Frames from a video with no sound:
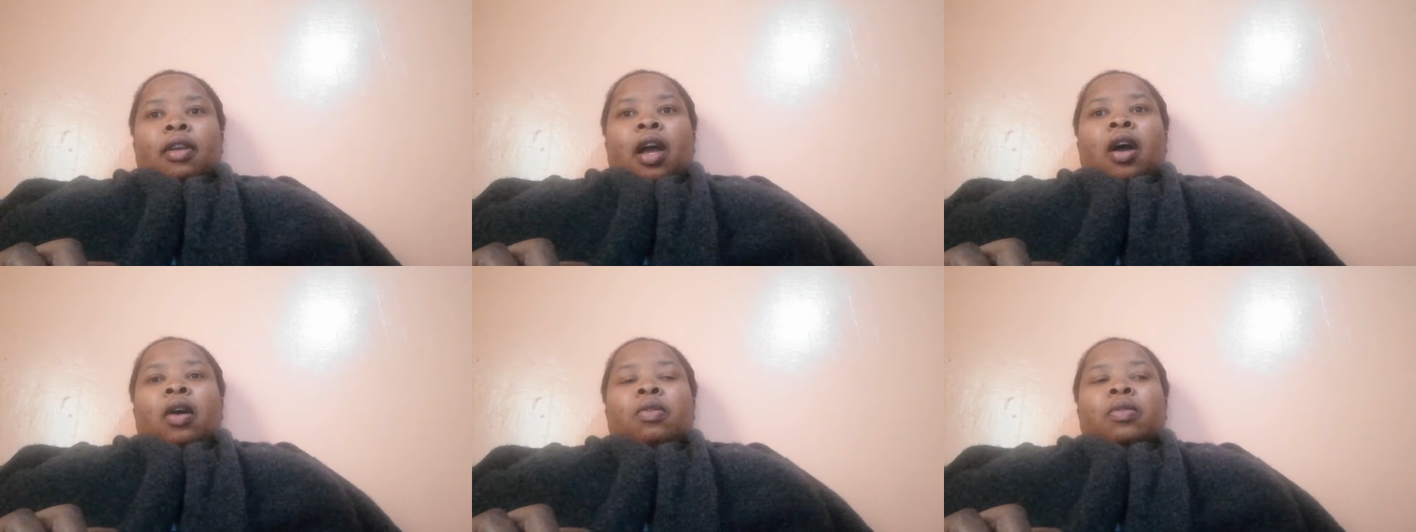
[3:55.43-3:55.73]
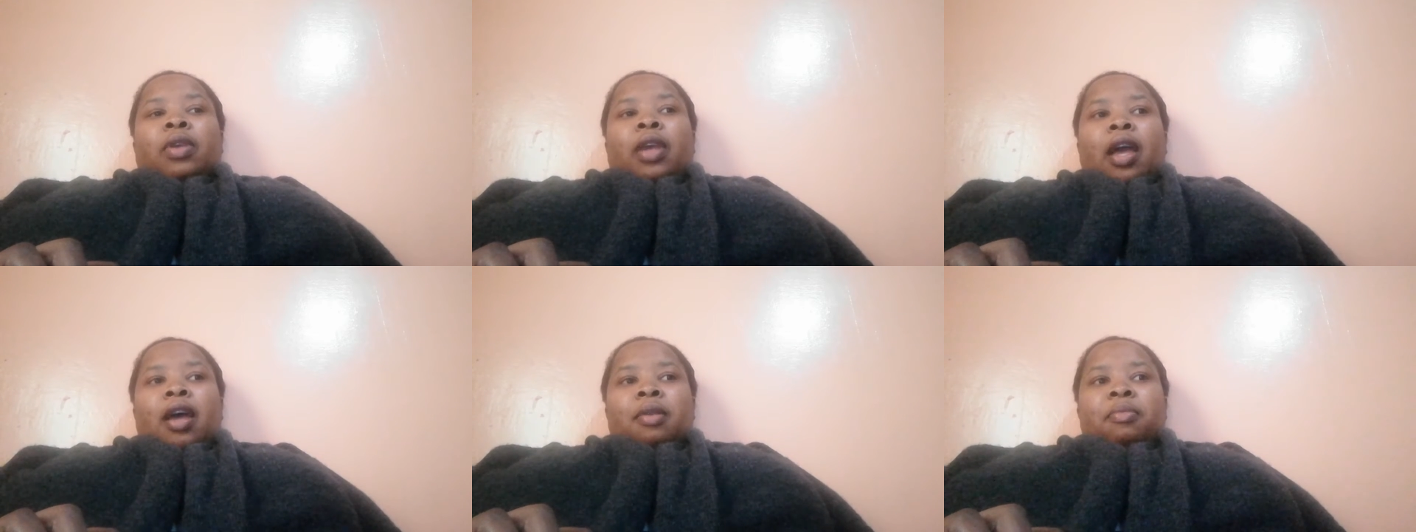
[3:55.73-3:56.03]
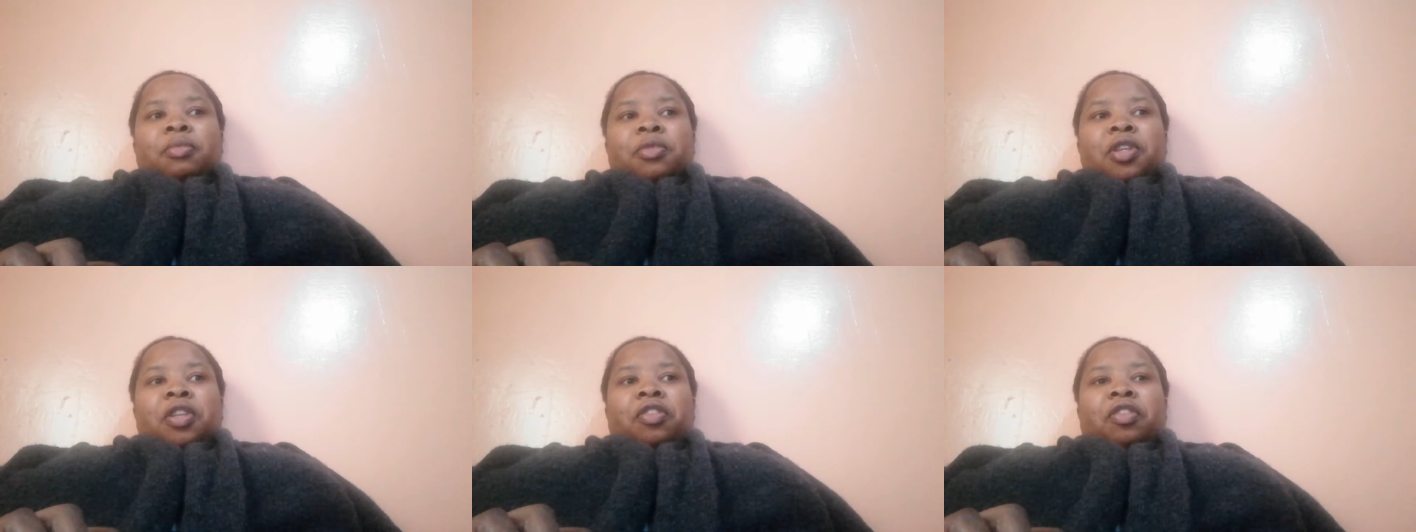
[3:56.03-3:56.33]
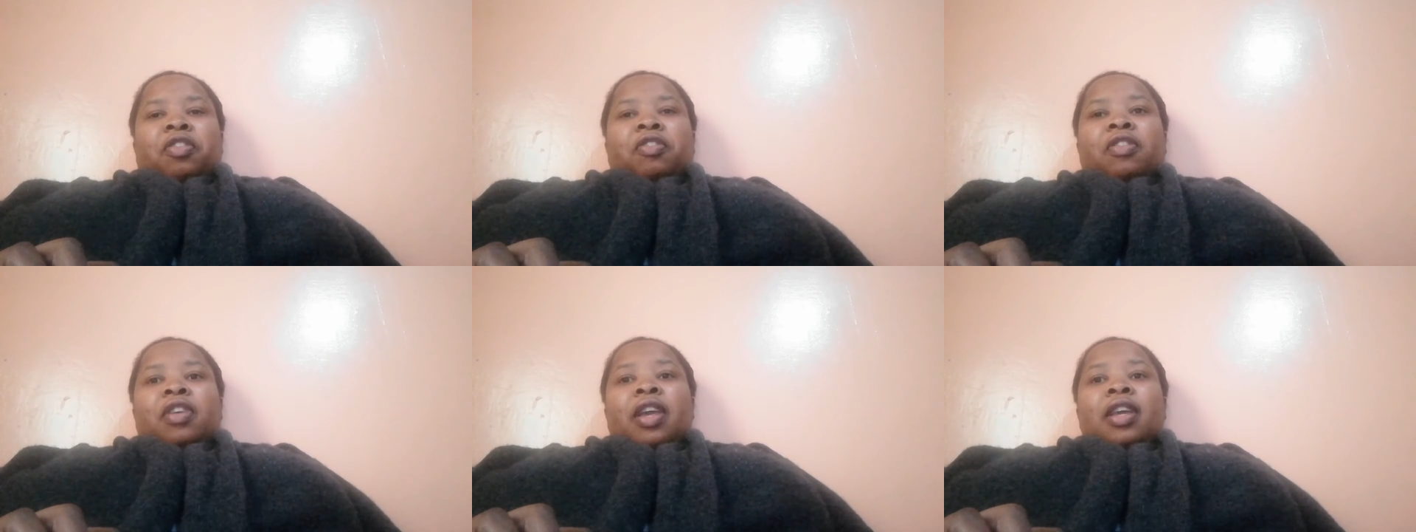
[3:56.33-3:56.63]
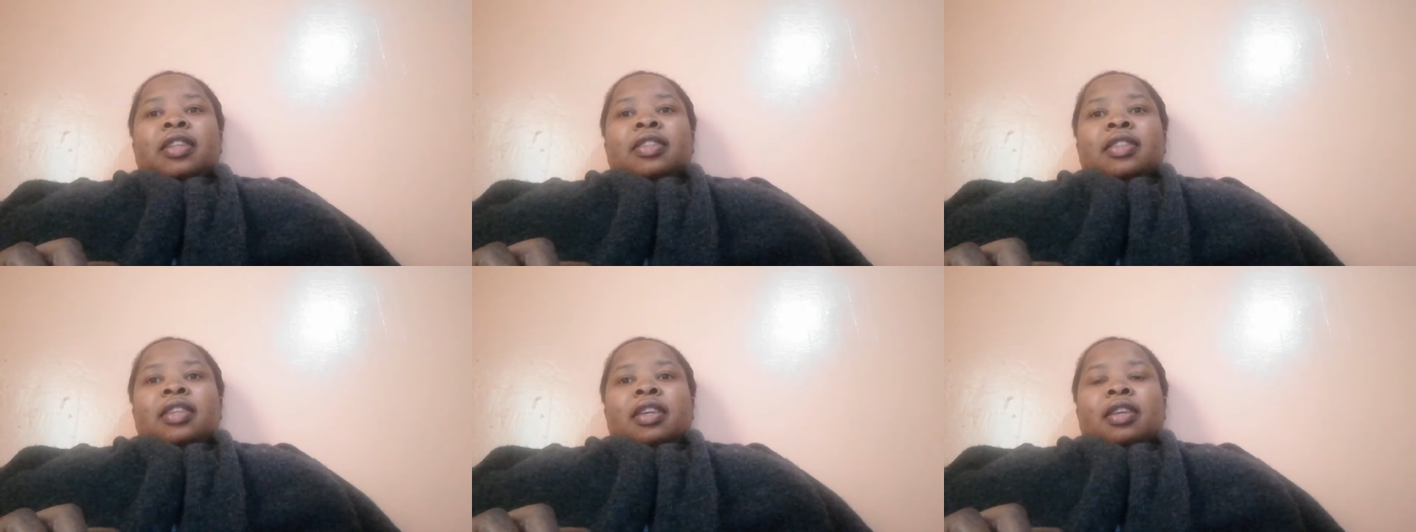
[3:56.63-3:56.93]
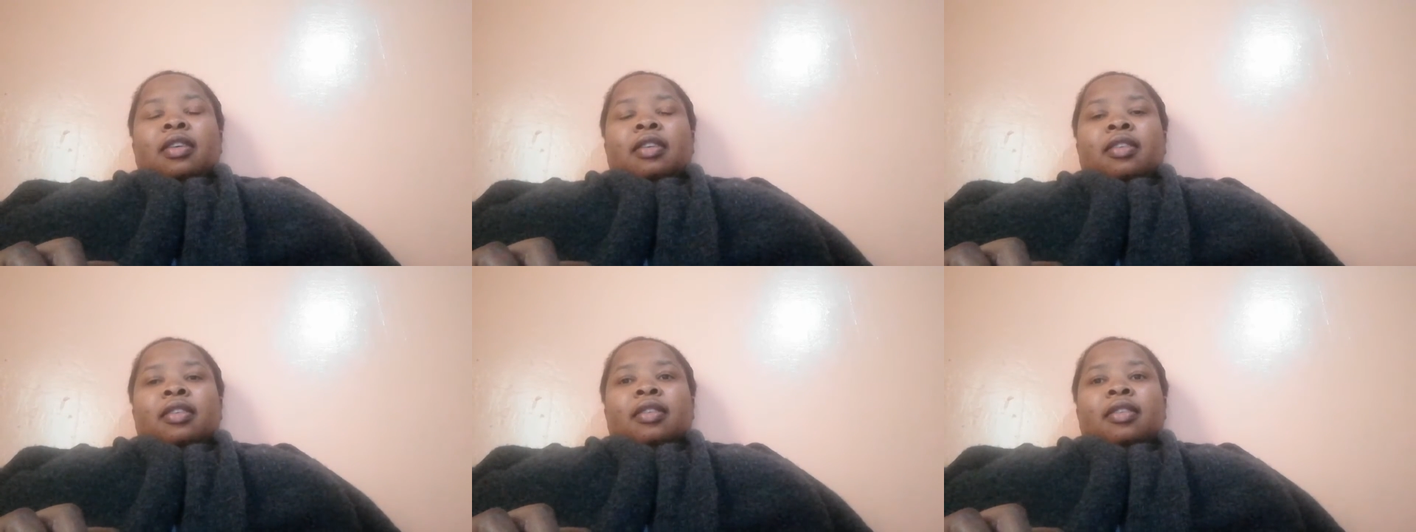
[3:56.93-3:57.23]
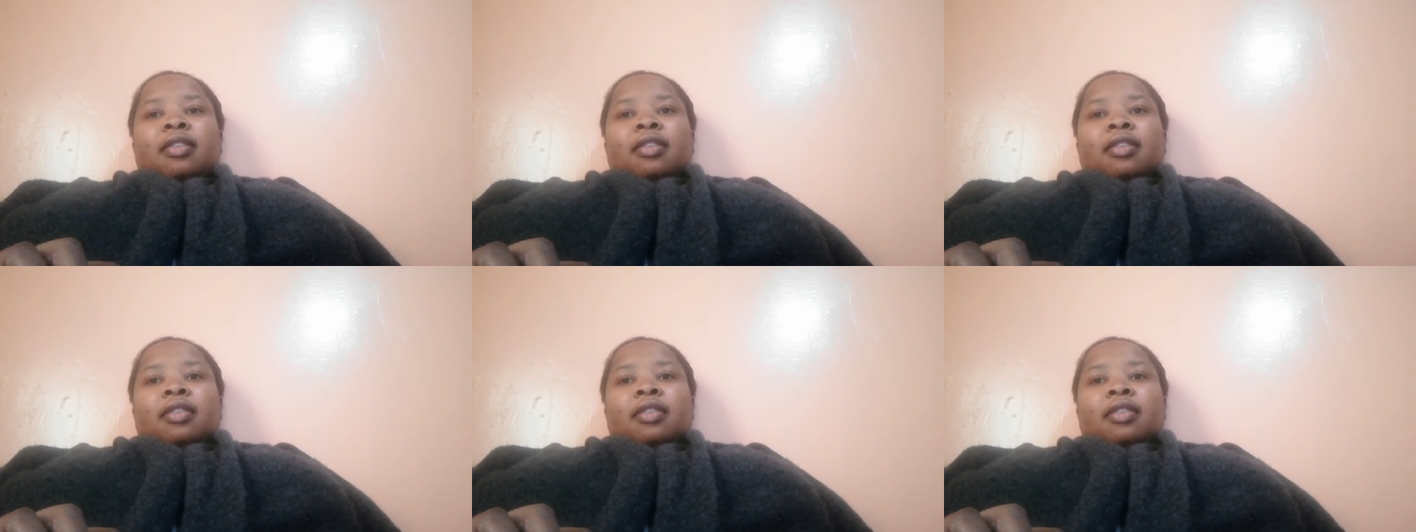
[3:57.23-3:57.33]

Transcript: outcomes and creating